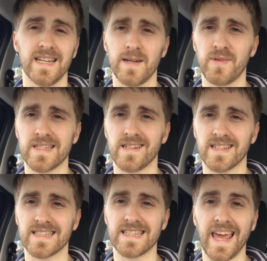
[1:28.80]
Leg press is kind
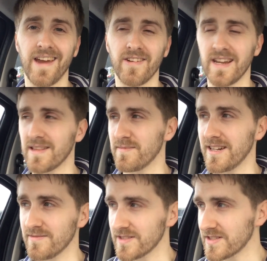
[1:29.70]
of scary at the
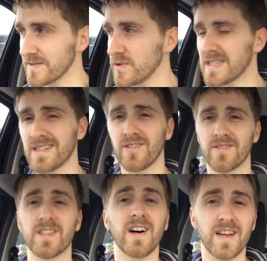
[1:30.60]
moment because I'm always so
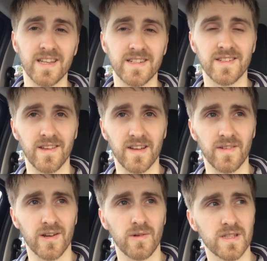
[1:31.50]
tired. Like,
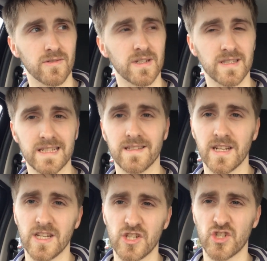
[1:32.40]
my quads are always
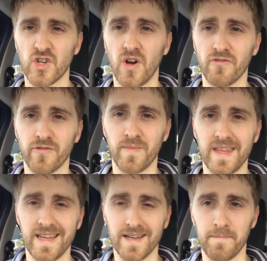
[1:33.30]
shot from
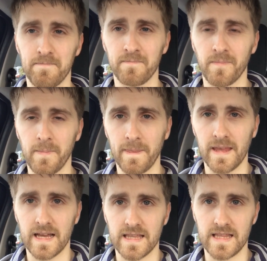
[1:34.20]
the
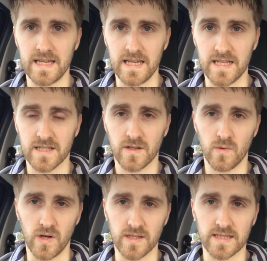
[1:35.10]

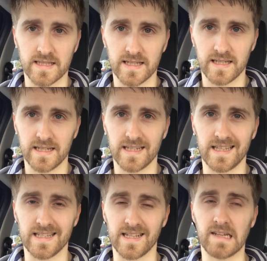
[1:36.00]
squats,
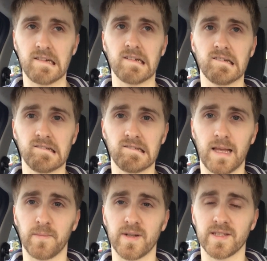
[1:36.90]
and it's like, ooh,
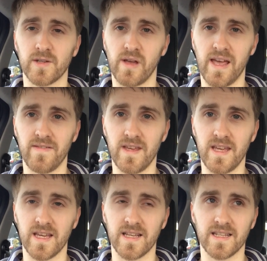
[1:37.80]
leg press is so
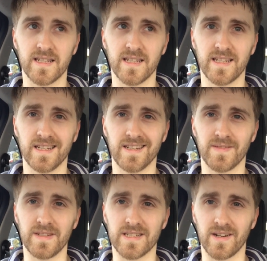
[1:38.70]
heavy.
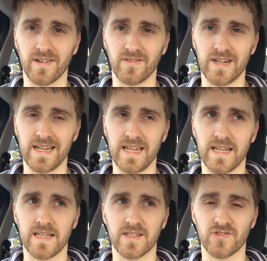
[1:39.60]
It means I'm really
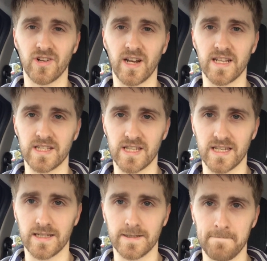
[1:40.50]
struggling
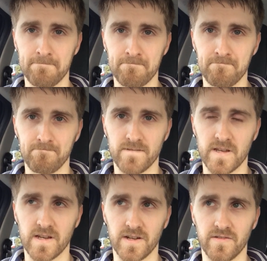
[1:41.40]
to
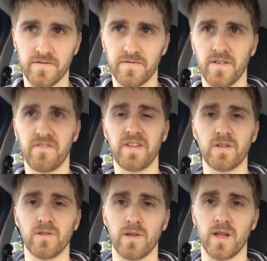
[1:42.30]
kind of
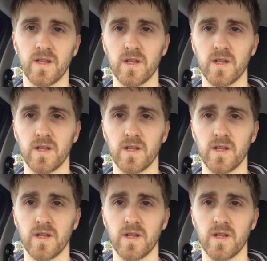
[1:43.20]
feel